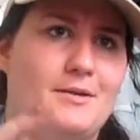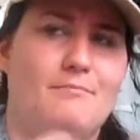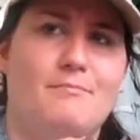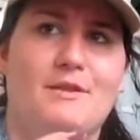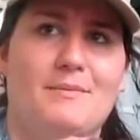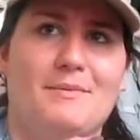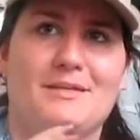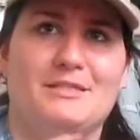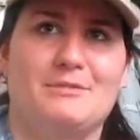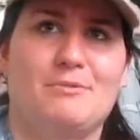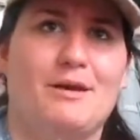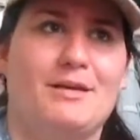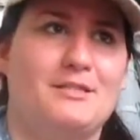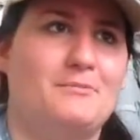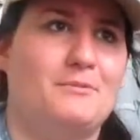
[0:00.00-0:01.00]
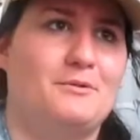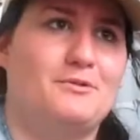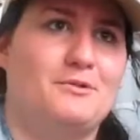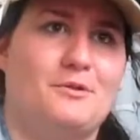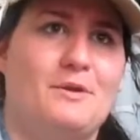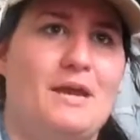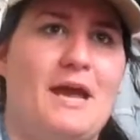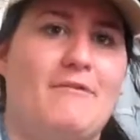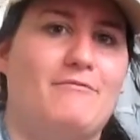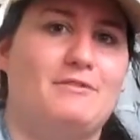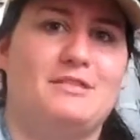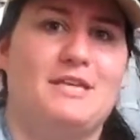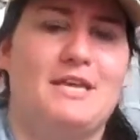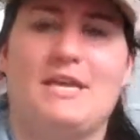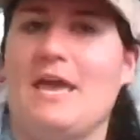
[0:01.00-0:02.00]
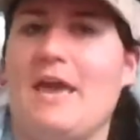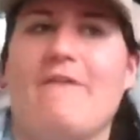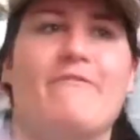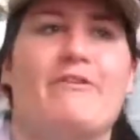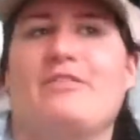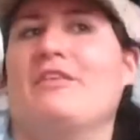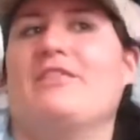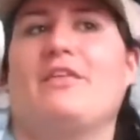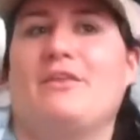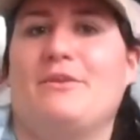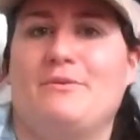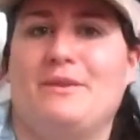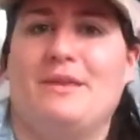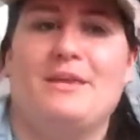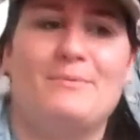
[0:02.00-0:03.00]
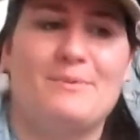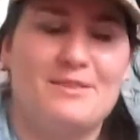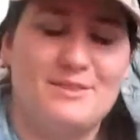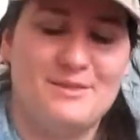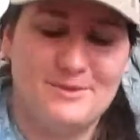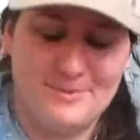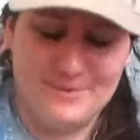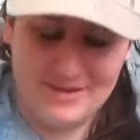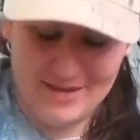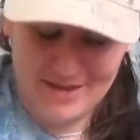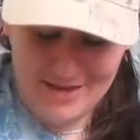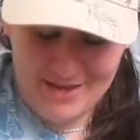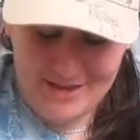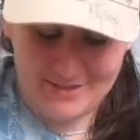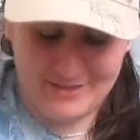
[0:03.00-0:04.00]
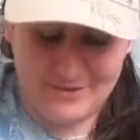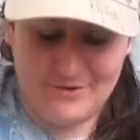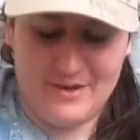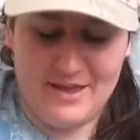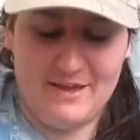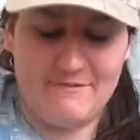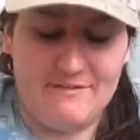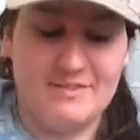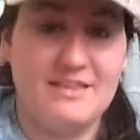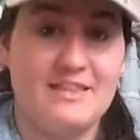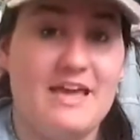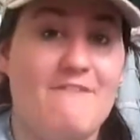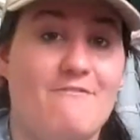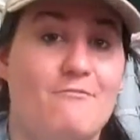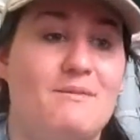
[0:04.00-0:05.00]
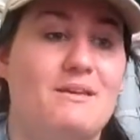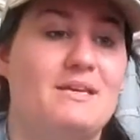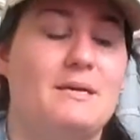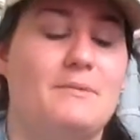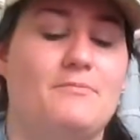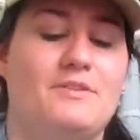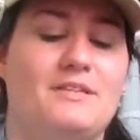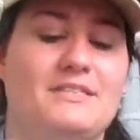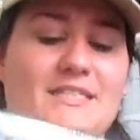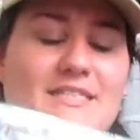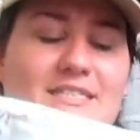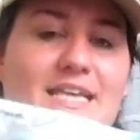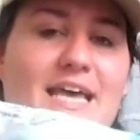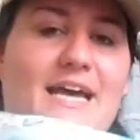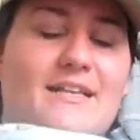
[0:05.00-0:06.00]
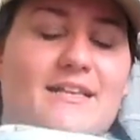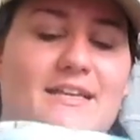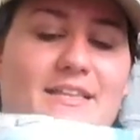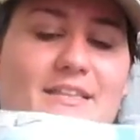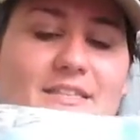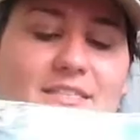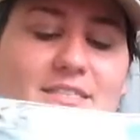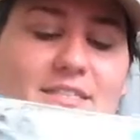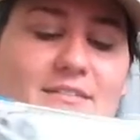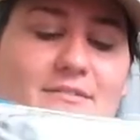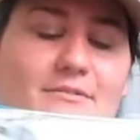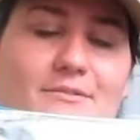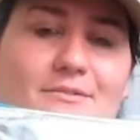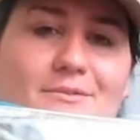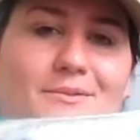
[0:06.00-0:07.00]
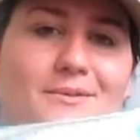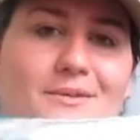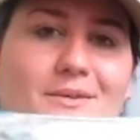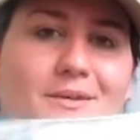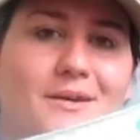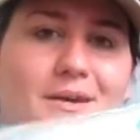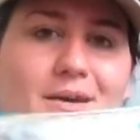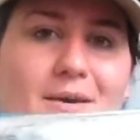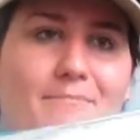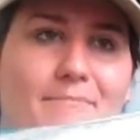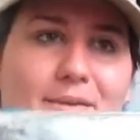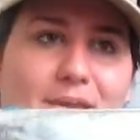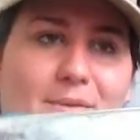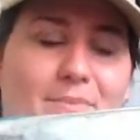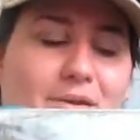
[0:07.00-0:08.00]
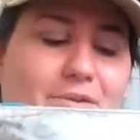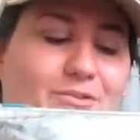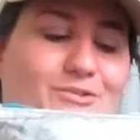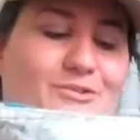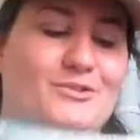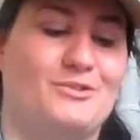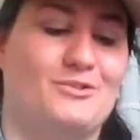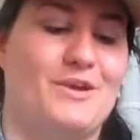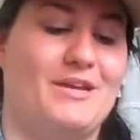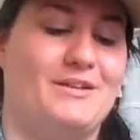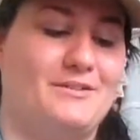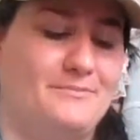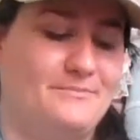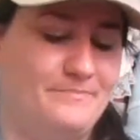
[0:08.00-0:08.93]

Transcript: minimize as possible, so you don't have to take everything that you need with you. So everything that I have for makeup fits exactly in this little makeup pouch, which is great.